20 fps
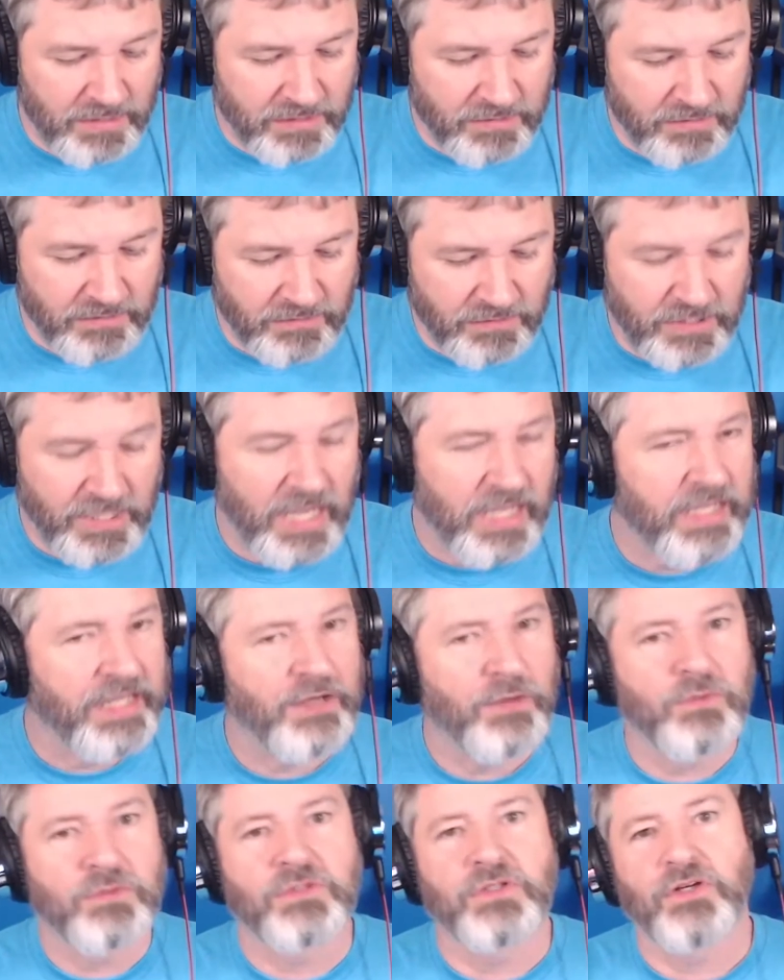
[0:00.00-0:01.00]
It's kind of like
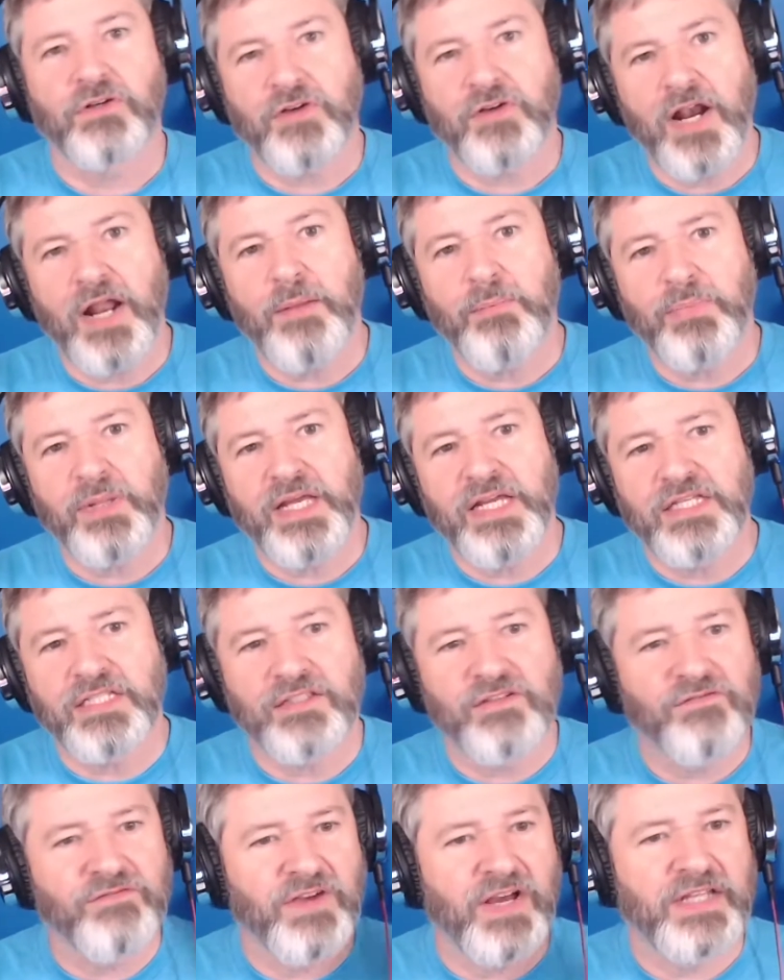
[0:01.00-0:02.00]
going to a crab place and
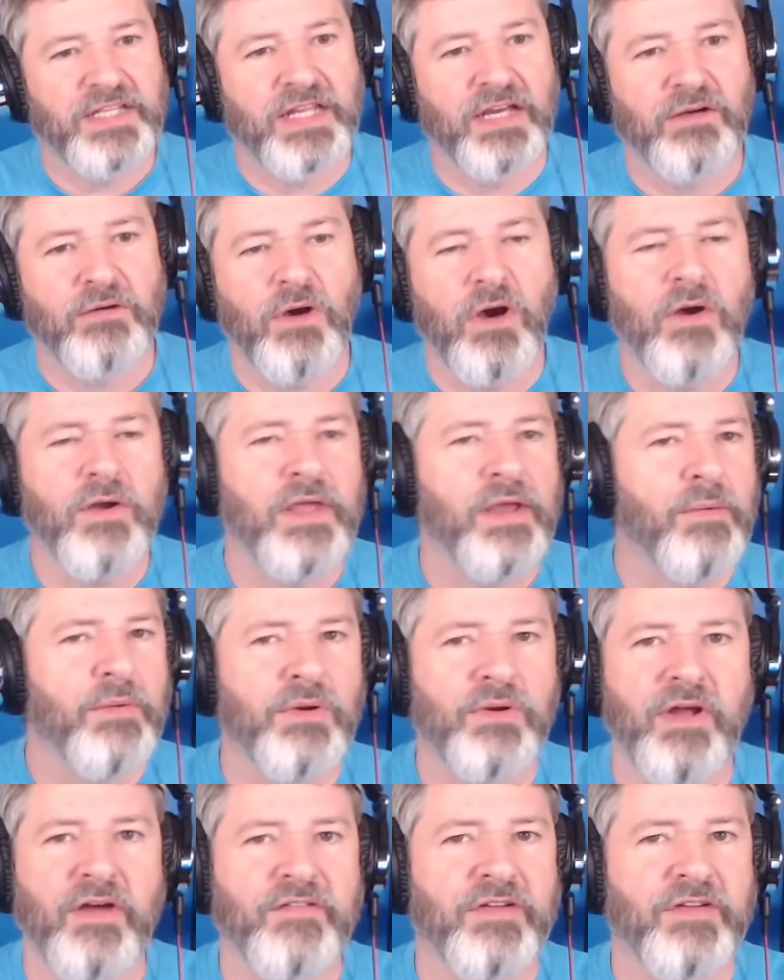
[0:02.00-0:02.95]
find out, "Oh yeah, we don't have any